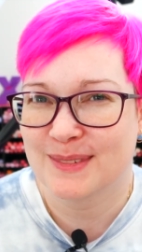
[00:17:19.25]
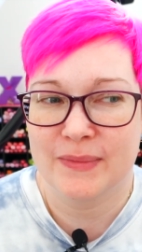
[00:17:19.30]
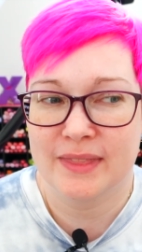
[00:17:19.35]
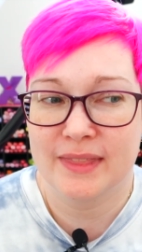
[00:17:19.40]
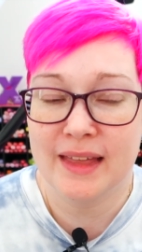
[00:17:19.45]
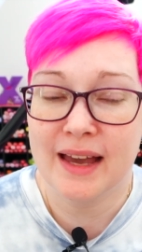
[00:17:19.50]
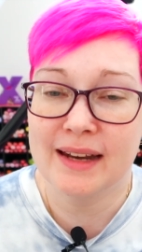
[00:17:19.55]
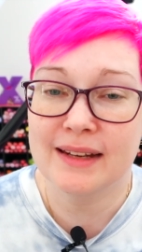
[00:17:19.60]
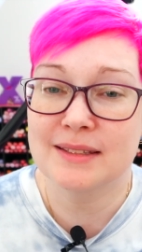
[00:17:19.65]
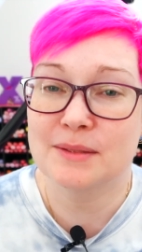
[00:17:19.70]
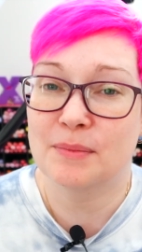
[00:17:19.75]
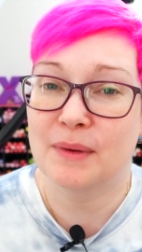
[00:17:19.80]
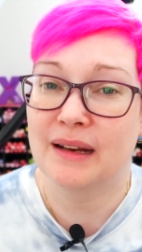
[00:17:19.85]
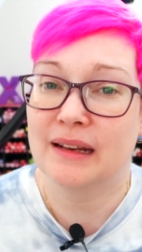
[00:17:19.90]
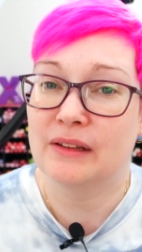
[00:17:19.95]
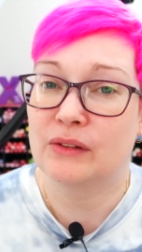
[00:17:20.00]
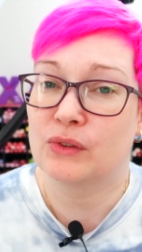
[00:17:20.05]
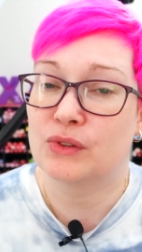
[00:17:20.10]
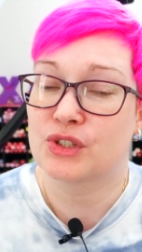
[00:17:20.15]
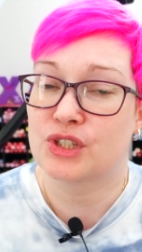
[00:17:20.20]
That is my
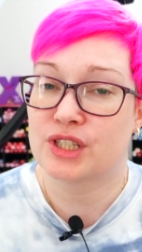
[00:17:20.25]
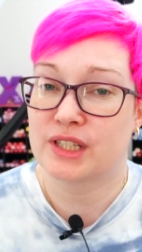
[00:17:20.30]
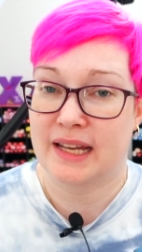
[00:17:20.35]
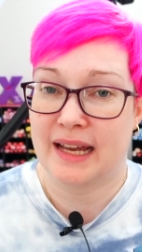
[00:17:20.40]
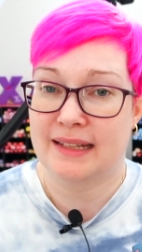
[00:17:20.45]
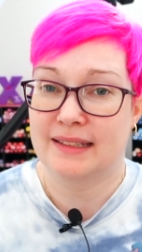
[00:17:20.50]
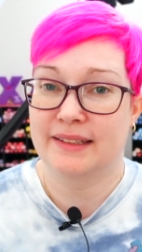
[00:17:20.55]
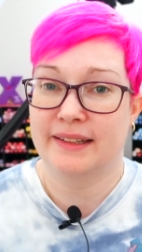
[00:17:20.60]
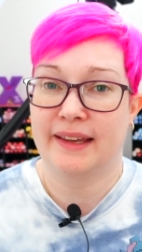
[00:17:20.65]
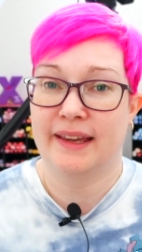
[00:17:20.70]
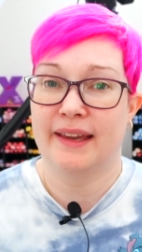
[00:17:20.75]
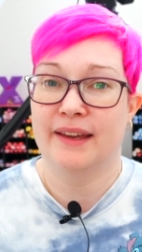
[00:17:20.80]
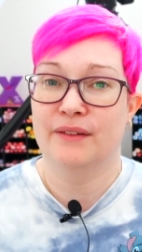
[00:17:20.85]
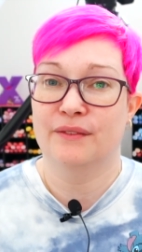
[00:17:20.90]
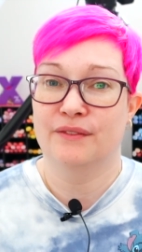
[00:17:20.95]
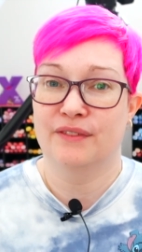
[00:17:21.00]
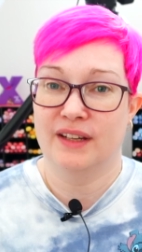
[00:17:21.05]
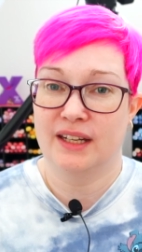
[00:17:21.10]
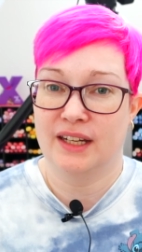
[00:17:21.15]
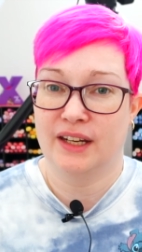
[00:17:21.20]
little chatty
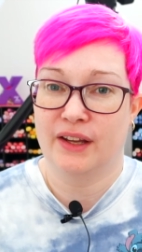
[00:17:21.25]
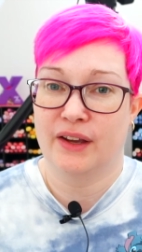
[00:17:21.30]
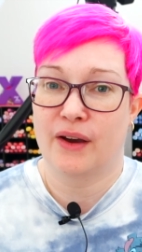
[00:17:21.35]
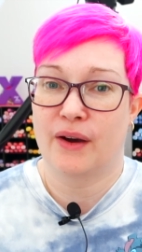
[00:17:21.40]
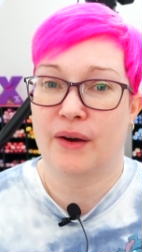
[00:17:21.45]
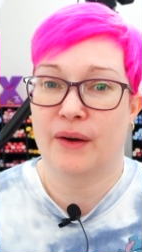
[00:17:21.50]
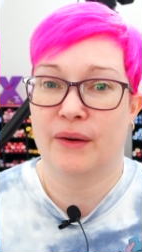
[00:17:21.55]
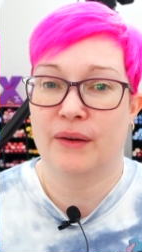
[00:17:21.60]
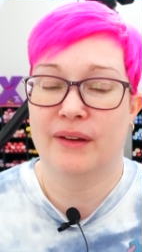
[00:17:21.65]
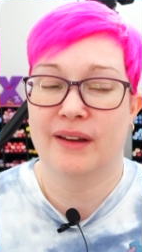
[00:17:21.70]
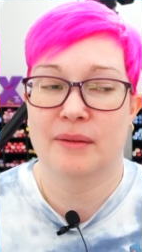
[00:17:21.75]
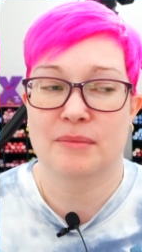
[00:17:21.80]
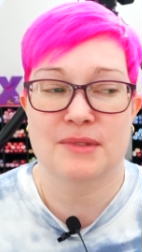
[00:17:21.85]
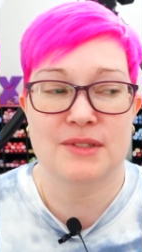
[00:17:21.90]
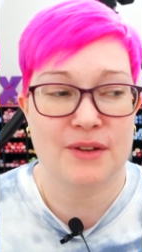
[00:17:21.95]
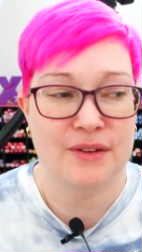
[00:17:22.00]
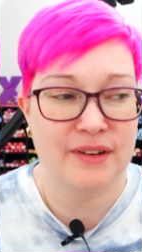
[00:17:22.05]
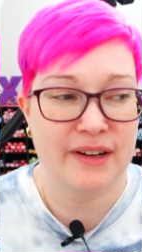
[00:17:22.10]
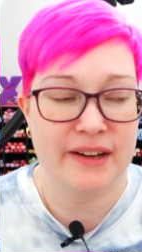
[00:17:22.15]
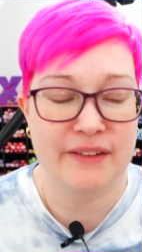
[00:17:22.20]
video. I'm
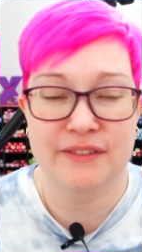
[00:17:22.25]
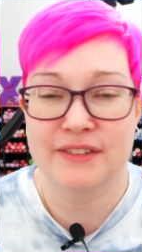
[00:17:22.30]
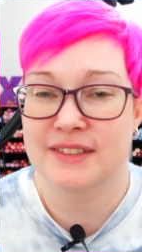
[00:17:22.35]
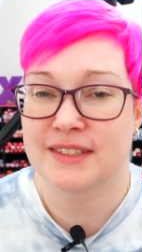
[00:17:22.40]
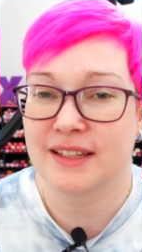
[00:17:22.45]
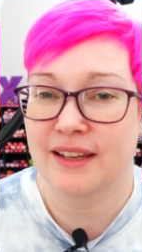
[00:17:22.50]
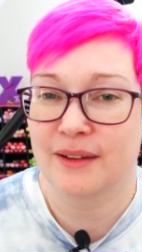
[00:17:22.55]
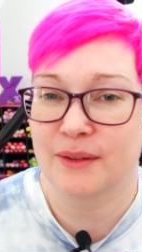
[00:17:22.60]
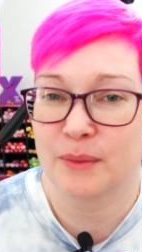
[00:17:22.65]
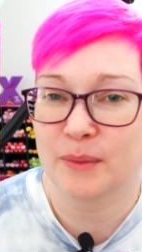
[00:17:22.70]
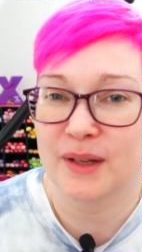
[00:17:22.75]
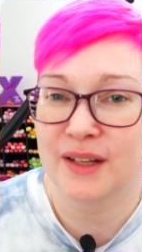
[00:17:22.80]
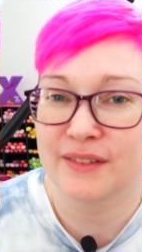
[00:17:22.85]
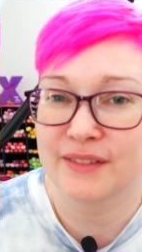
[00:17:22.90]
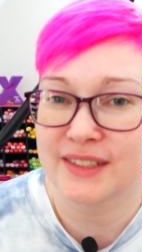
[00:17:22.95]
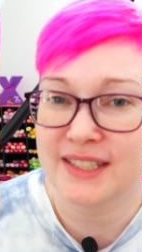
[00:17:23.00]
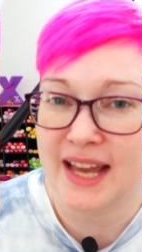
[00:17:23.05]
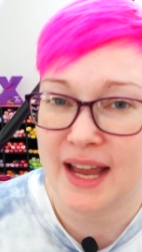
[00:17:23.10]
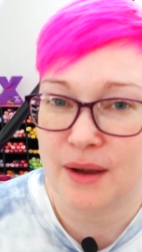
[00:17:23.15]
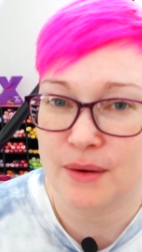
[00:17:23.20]
sorry if it's a little bit of
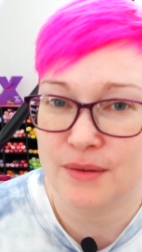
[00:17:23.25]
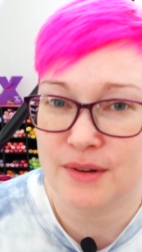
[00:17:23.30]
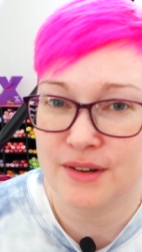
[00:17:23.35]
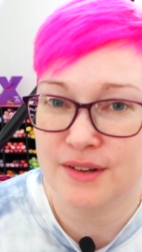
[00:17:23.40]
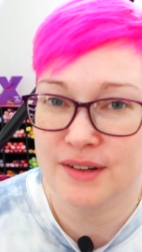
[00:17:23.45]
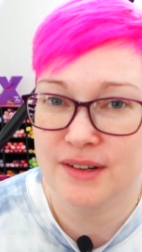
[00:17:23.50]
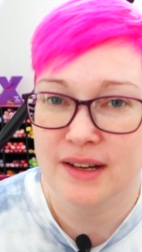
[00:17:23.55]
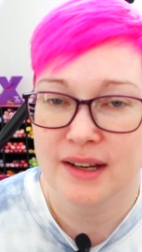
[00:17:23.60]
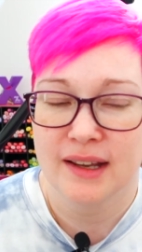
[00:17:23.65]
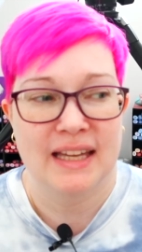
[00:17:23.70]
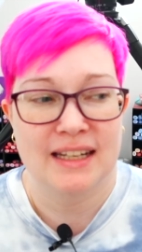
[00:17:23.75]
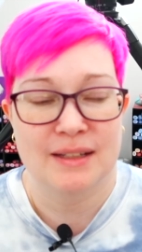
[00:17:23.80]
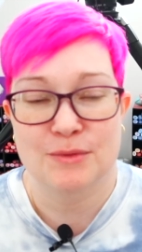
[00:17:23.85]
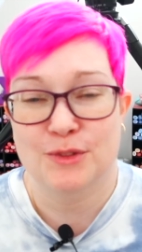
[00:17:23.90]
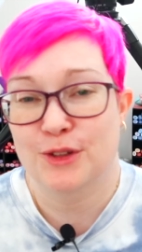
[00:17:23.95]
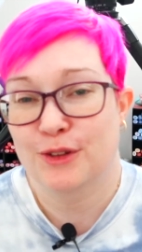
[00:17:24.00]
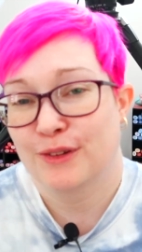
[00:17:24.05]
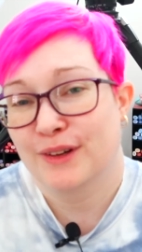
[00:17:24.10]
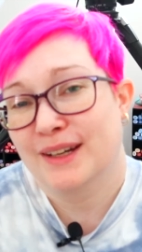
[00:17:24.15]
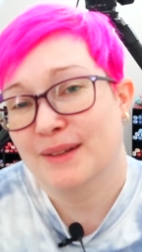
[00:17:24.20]
a downer and I'm
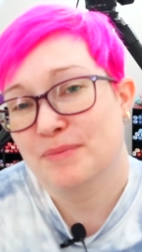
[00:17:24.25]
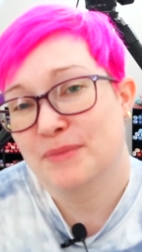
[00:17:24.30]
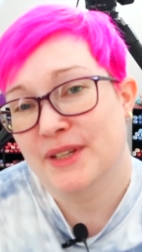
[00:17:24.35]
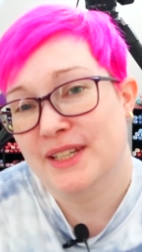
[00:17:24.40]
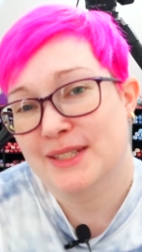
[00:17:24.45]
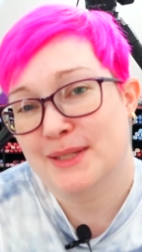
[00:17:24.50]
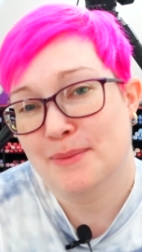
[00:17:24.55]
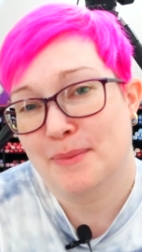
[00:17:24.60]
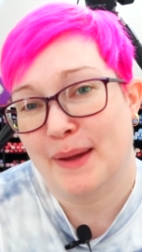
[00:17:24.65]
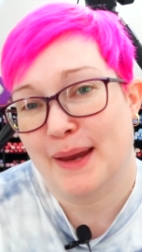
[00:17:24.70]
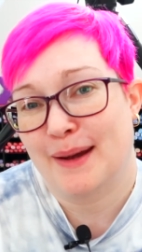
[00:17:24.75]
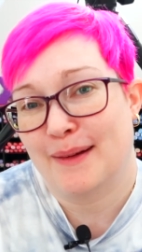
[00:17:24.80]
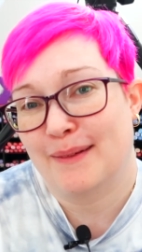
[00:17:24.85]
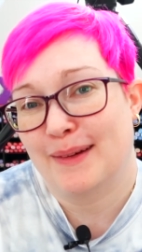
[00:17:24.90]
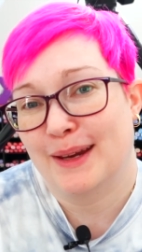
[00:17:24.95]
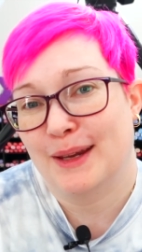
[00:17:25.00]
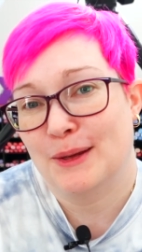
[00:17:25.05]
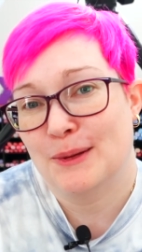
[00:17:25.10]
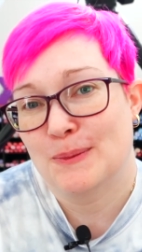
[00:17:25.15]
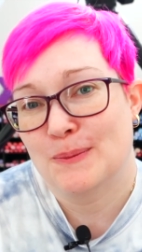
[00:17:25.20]
sorry I'm
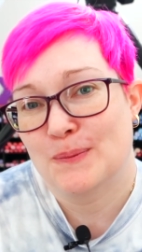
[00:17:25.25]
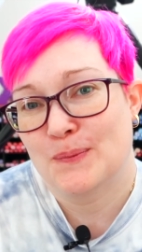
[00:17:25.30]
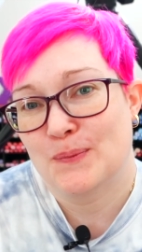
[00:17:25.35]
disappearing,